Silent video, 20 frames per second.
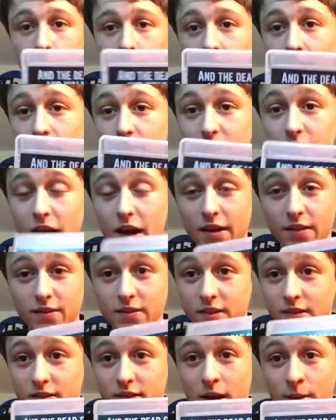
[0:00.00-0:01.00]
And yeah,
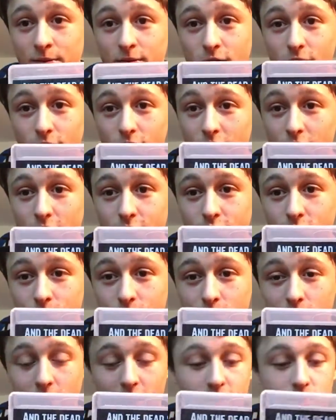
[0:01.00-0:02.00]
it absolutely lived up
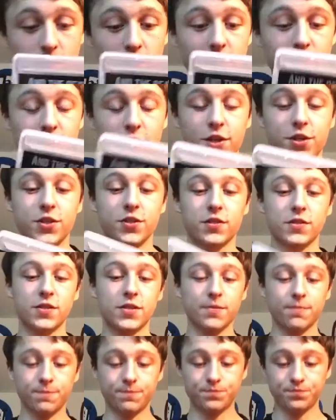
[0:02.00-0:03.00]
to my
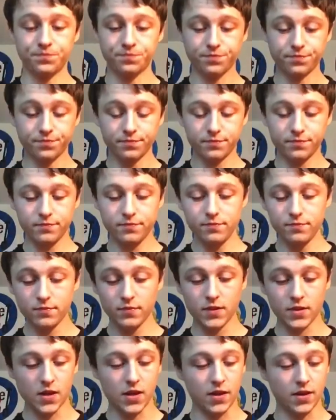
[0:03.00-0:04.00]
expectations.
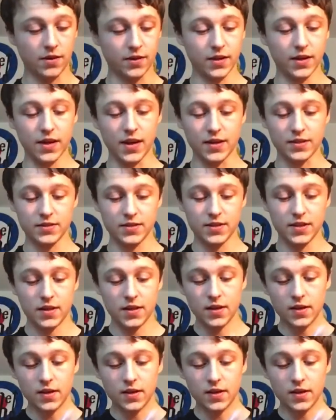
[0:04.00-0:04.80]
You get